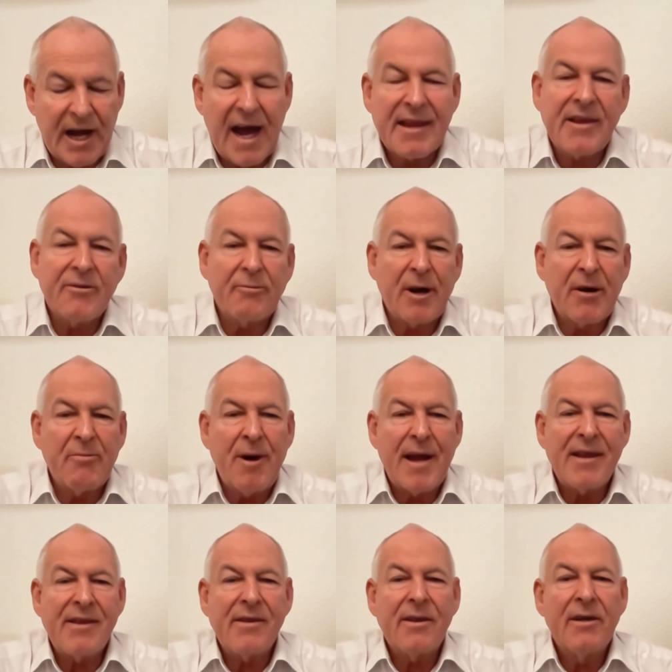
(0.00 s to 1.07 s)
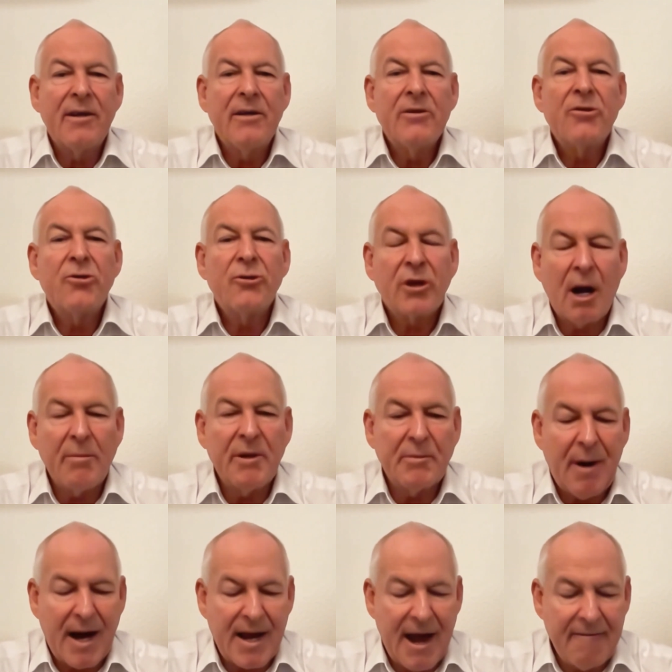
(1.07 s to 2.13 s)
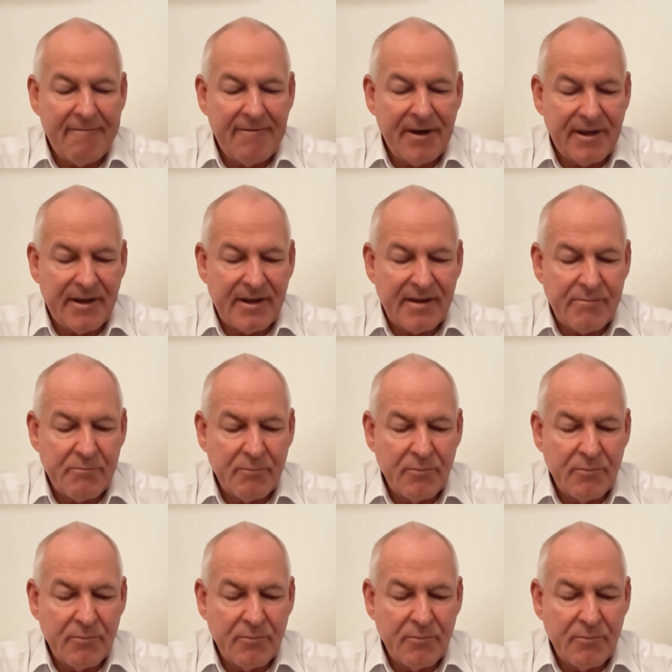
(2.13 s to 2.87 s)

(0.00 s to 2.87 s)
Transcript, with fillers: as a request to double my efforts.